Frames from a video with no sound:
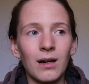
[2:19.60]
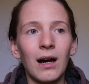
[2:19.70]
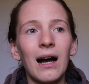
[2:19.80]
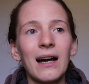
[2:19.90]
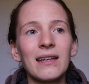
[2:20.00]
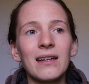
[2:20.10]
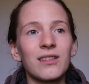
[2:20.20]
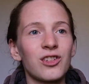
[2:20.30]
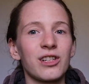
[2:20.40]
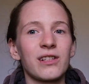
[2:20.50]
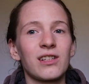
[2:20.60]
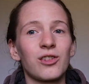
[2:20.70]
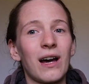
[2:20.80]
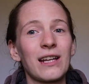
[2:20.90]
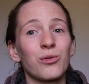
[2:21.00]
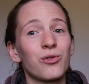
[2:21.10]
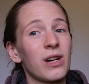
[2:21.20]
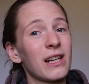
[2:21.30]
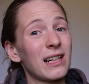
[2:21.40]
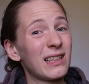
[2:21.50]
I just try to
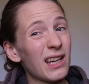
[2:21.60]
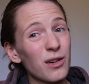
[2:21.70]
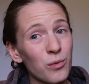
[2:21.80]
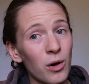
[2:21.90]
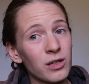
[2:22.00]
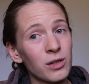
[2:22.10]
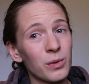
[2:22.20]
drink a lot of water,